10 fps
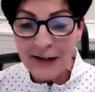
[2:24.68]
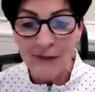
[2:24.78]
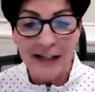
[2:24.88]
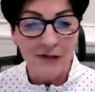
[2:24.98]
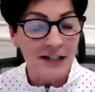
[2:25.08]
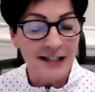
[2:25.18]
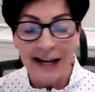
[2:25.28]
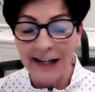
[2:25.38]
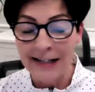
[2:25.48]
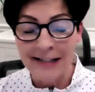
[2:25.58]
if she's
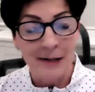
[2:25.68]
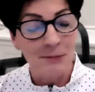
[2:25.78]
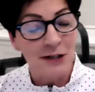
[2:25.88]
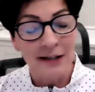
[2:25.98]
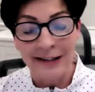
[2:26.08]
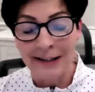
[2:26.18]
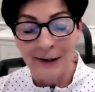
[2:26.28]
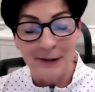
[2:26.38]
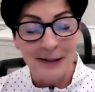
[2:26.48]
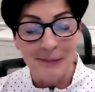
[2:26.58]
telling some
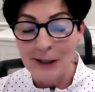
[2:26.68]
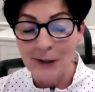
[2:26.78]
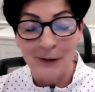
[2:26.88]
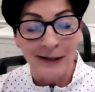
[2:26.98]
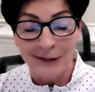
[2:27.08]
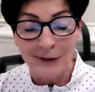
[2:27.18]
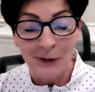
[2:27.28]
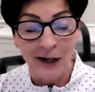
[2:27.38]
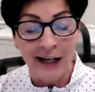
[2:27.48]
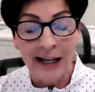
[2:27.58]
cute little
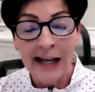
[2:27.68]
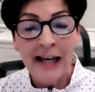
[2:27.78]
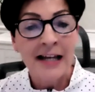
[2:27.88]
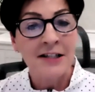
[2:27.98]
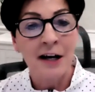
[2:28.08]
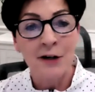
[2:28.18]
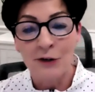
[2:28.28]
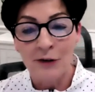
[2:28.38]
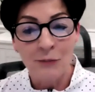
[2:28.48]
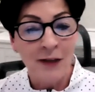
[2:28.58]
story, it's and
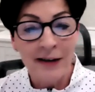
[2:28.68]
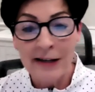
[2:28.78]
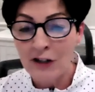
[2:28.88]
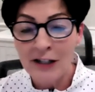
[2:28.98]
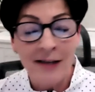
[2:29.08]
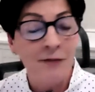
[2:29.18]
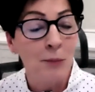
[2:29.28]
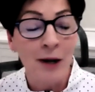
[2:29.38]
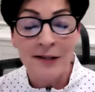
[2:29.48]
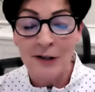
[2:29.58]
she never
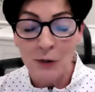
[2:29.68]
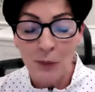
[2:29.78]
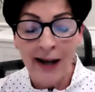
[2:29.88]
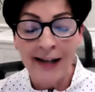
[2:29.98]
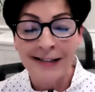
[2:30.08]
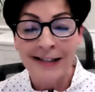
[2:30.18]
breaks a sweat.